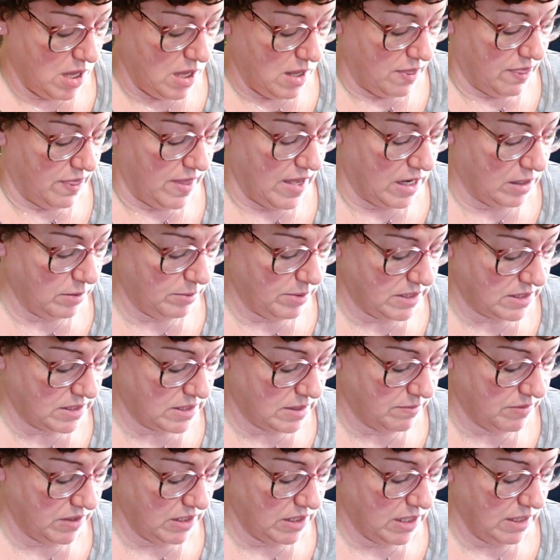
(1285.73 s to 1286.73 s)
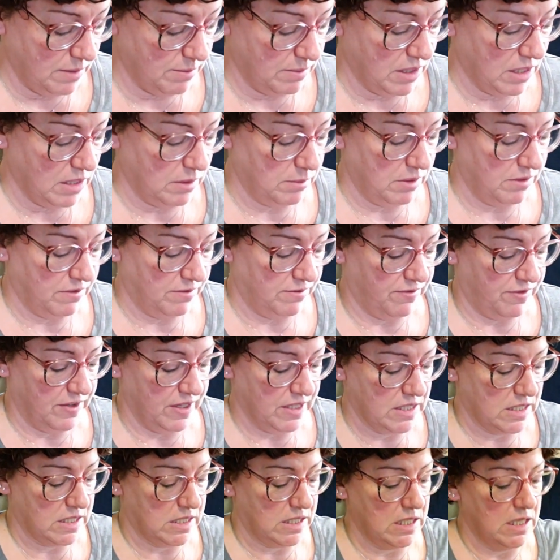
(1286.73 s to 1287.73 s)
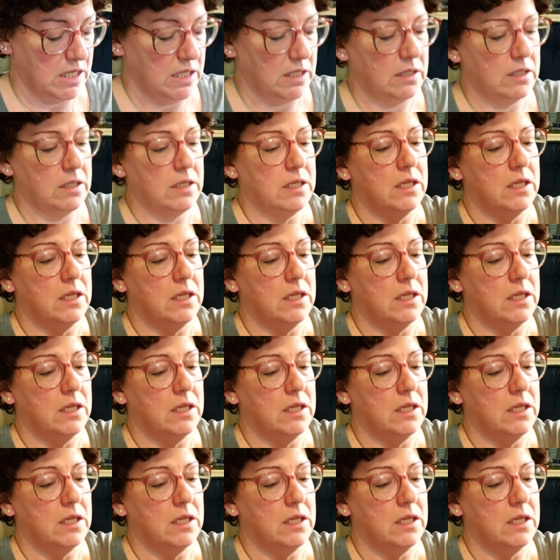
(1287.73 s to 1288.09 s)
that'll be something I'm going to be fixing